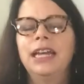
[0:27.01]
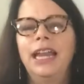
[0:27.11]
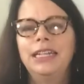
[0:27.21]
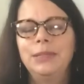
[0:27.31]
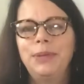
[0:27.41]

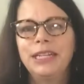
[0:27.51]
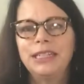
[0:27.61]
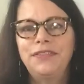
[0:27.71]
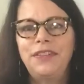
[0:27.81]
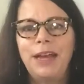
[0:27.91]
and it
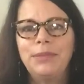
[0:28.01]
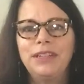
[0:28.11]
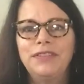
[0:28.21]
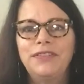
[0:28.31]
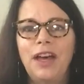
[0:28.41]
depicts a
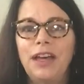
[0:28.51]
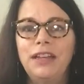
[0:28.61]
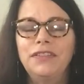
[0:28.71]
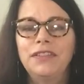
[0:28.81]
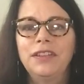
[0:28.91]
family of
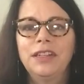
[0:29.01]
5.